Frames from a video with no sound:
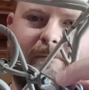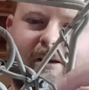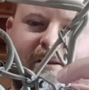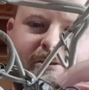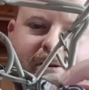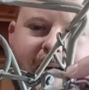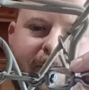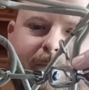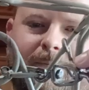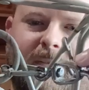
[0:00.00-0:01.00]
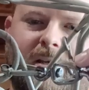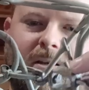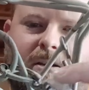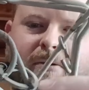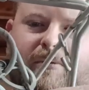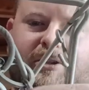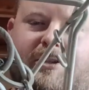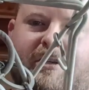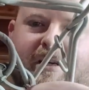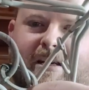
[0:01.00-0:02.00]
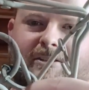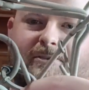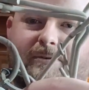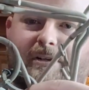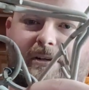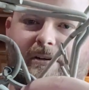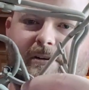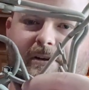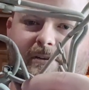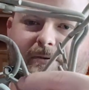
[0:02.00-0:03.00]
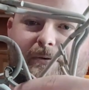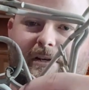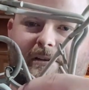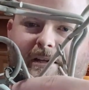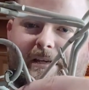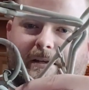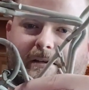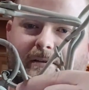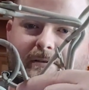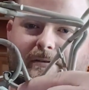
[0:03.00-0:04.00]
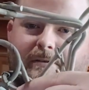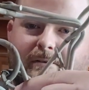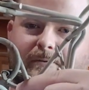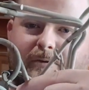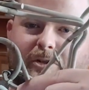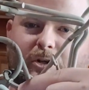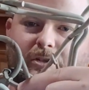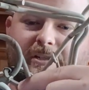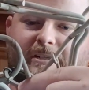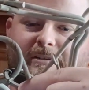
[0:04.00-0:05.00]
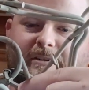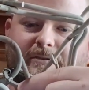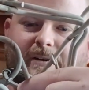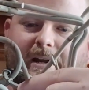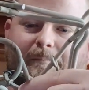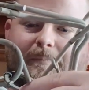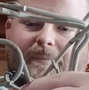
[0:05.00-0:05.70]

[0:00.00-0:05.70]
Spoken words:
by the trap, which connects to another quick link, which hooks it to the trap.